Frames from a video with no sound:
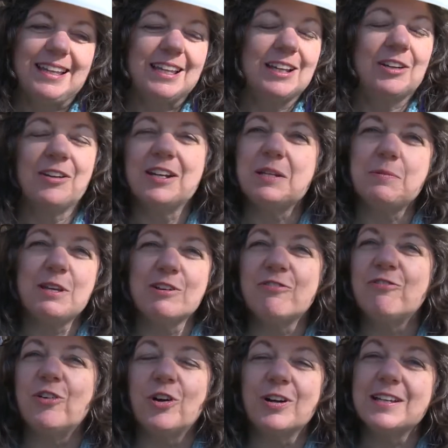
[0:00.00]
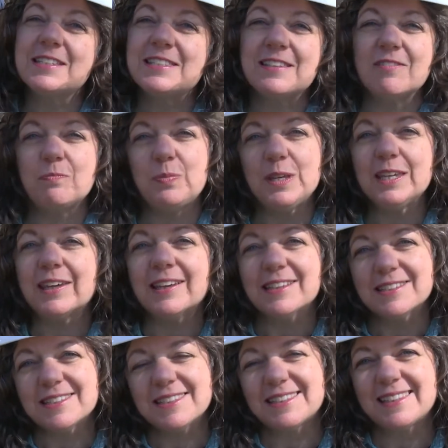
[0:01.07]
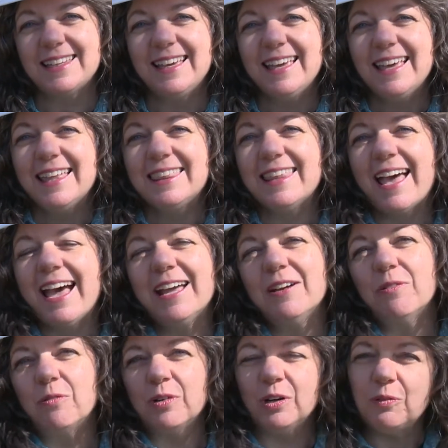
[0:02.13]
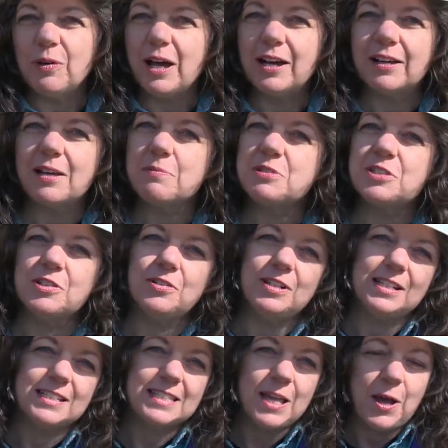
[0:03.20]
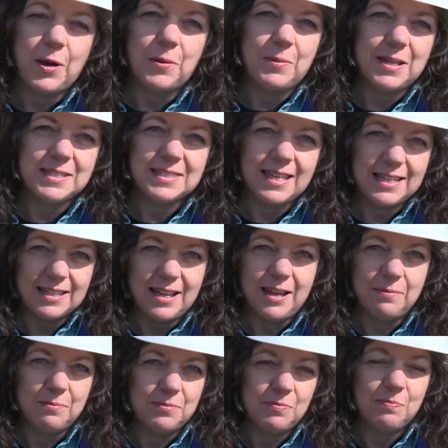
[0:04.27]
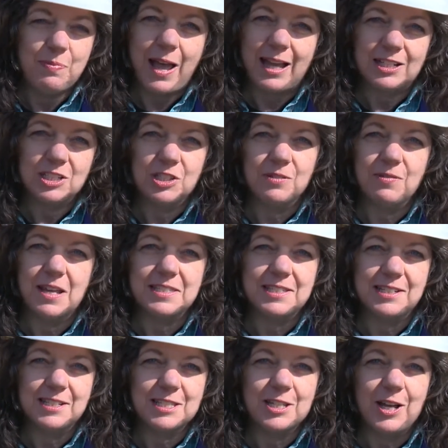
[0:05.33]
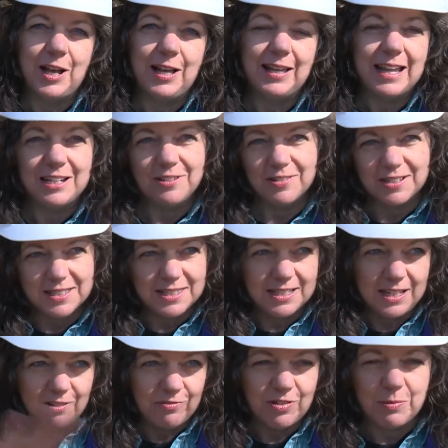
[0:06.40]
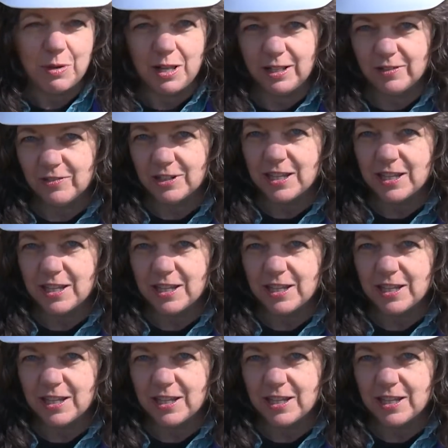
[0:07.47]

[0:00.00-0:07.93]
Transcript: It's going to be a forest of beacons that will welcome students home as they come back to the residence hall, and you can see it from all over